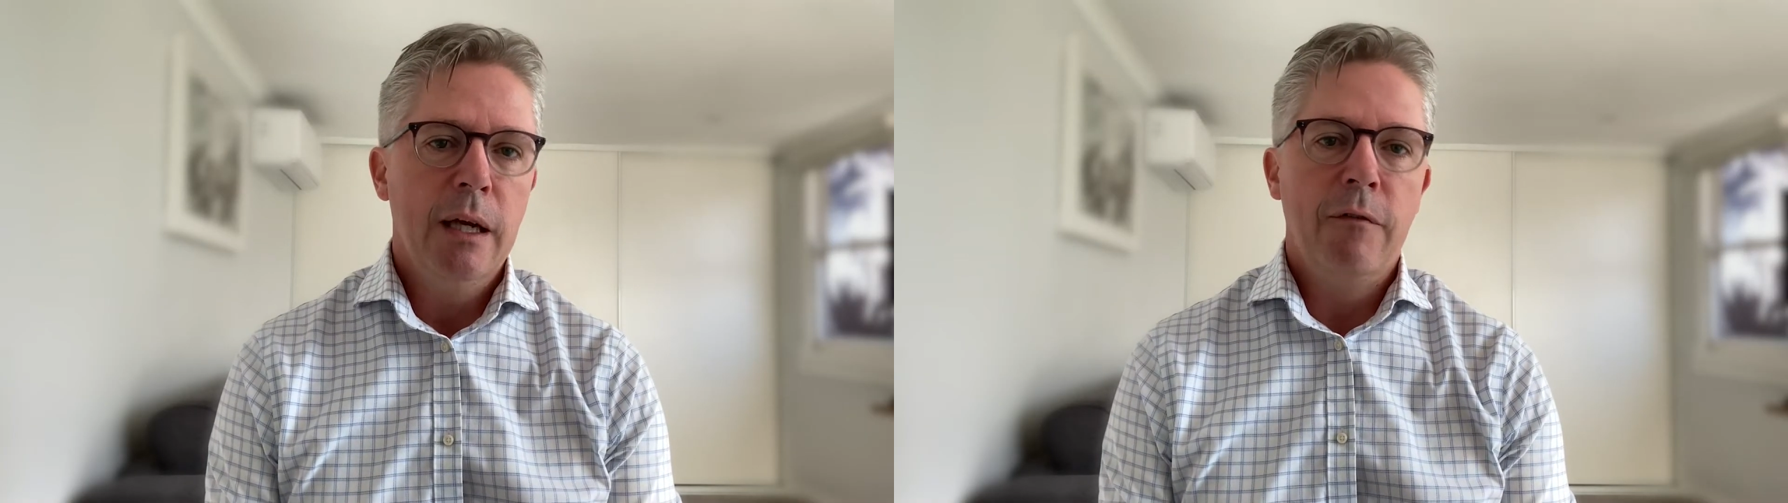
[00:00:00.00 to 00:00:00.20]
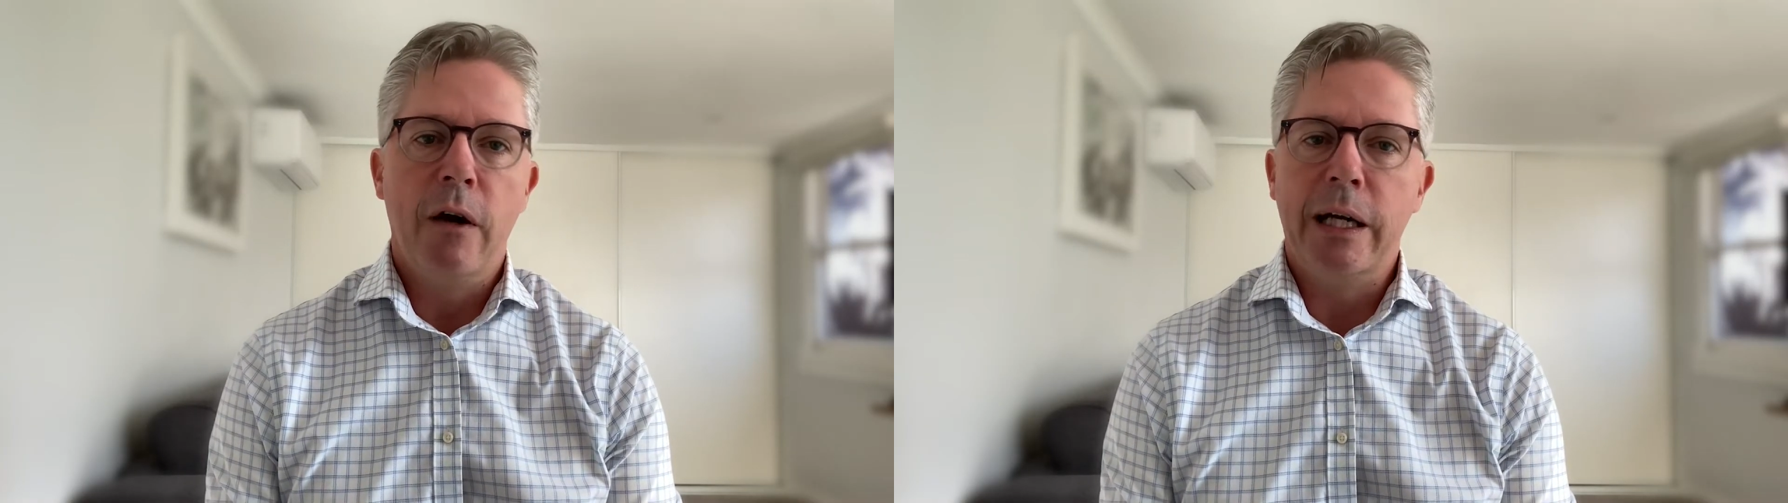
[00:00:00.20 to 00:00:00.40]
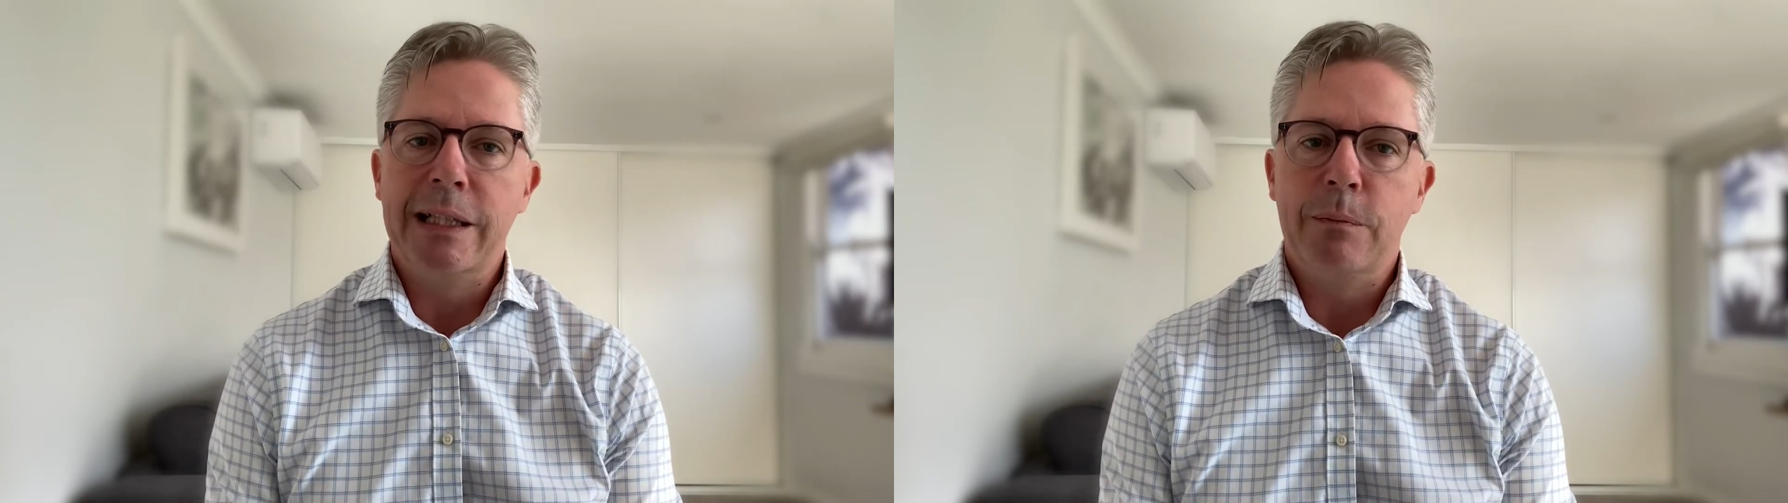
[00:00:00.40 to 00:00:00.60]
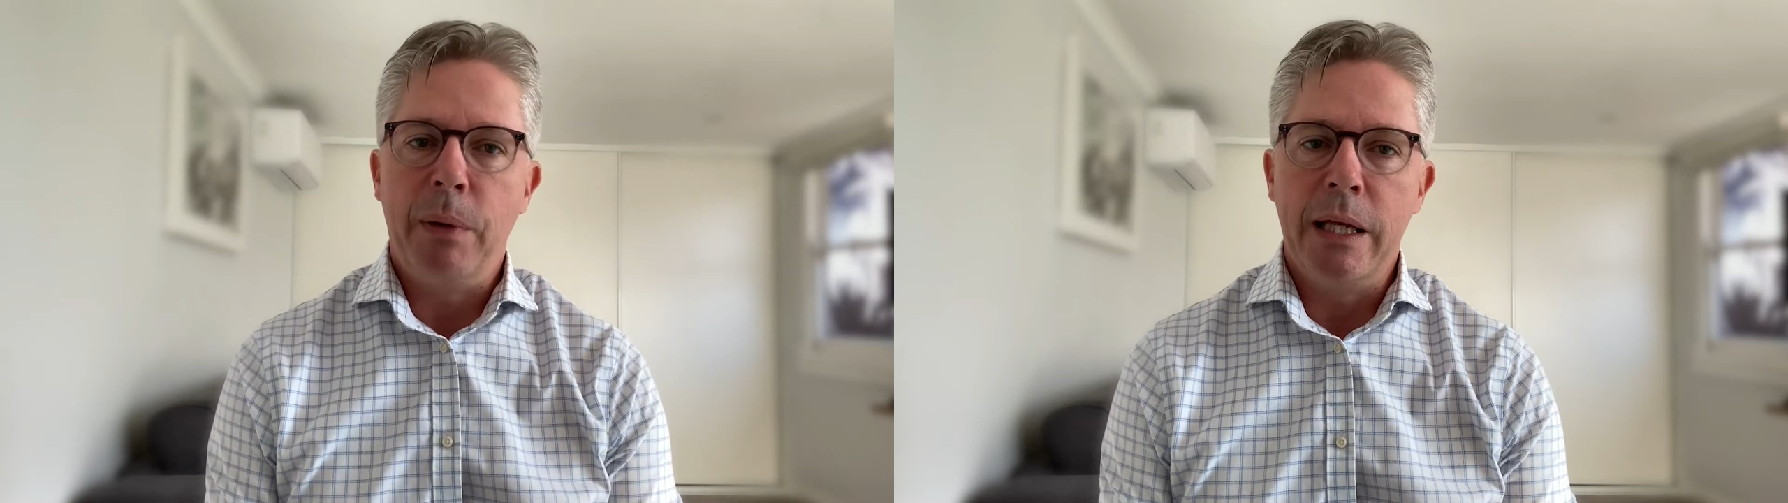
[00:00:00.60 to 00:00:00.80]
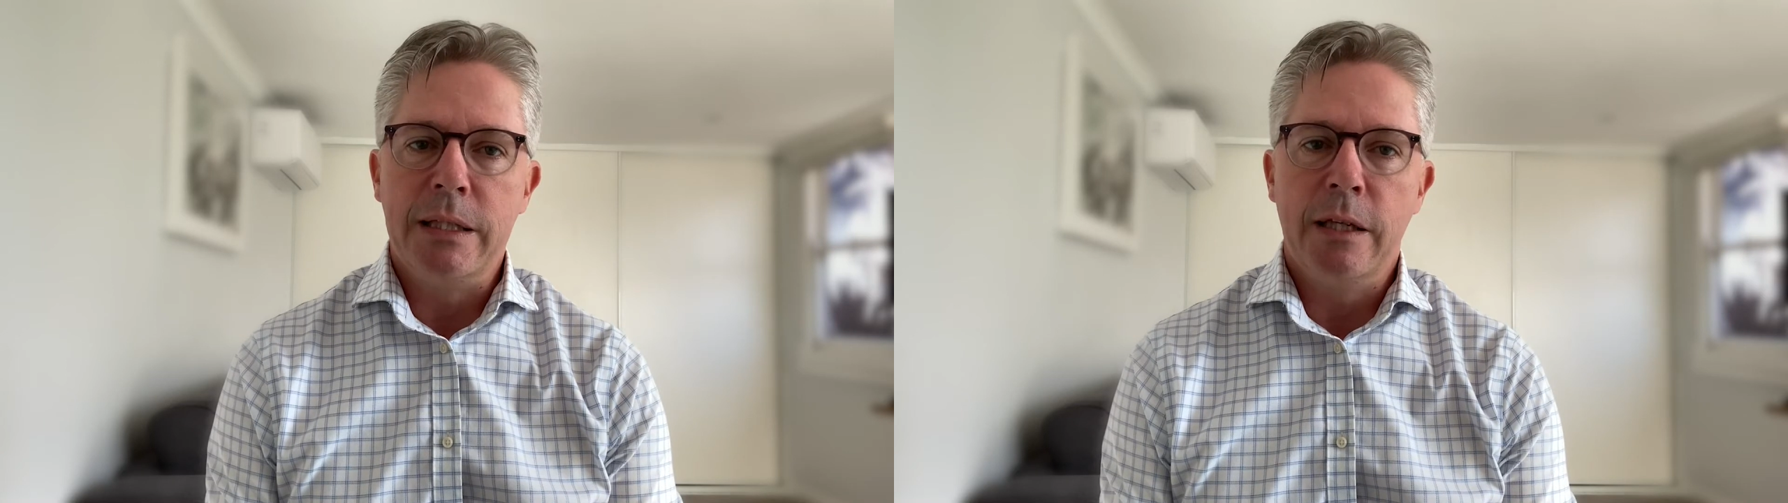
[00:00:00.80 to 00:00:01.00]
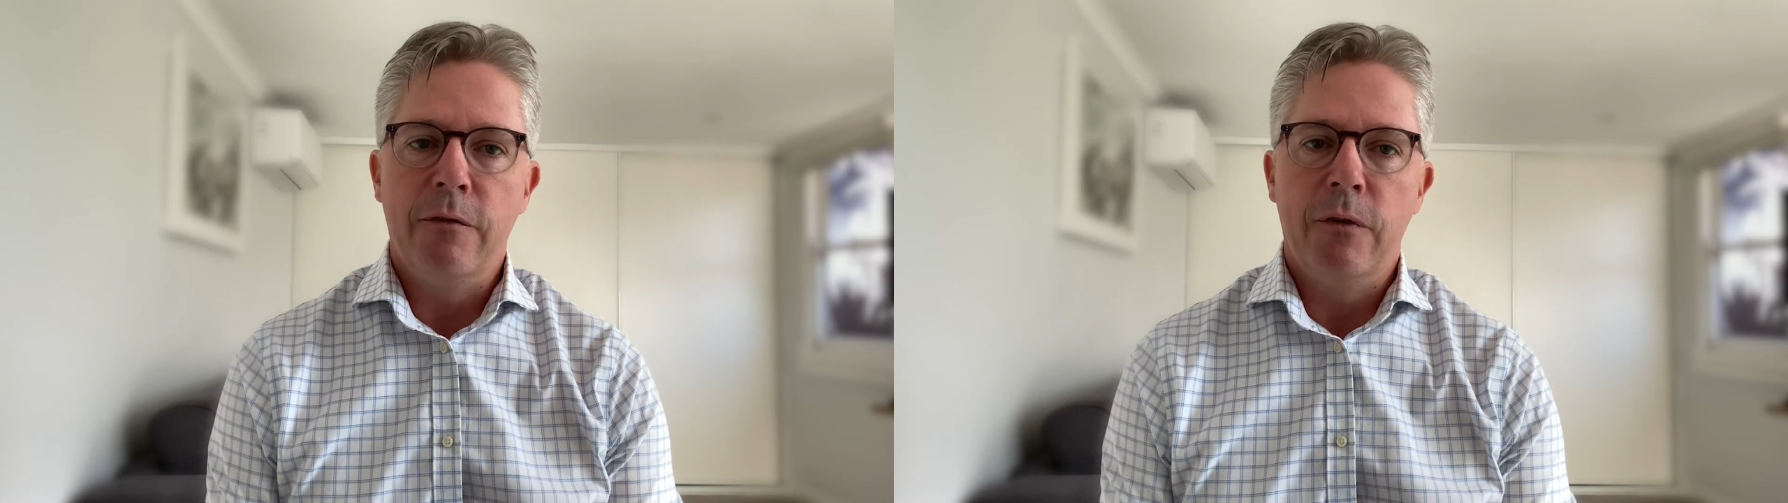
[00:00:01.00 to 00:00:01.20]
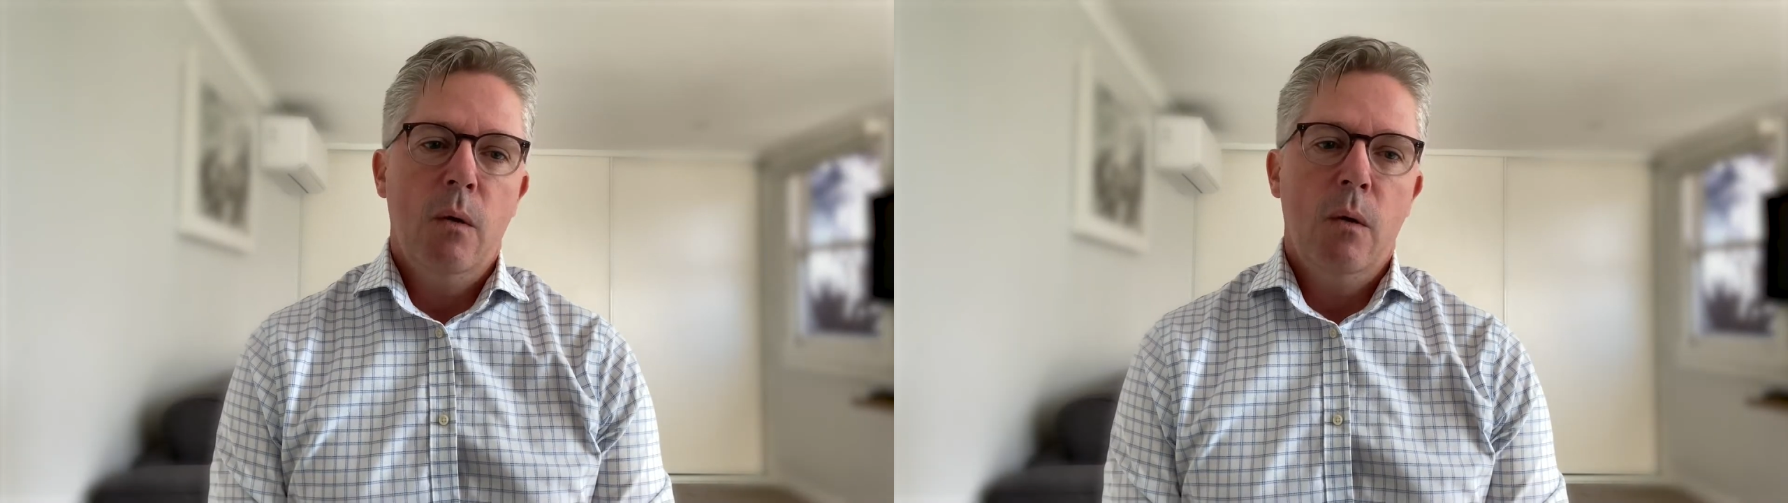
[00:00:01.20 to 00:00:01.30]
very expensive.